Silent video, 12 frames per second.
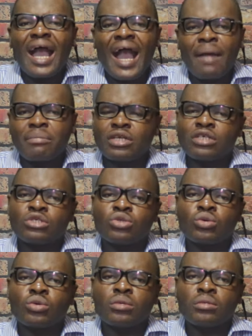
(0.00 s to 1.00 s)
and begin
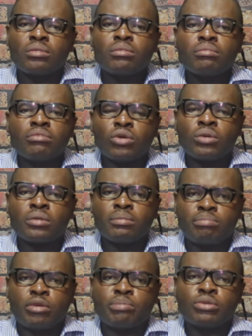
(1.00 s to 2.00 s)
to, you know,
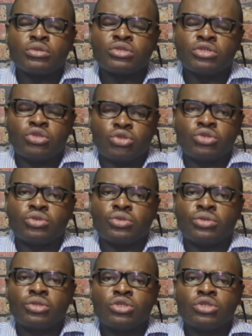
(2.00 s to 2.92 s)
propose to you.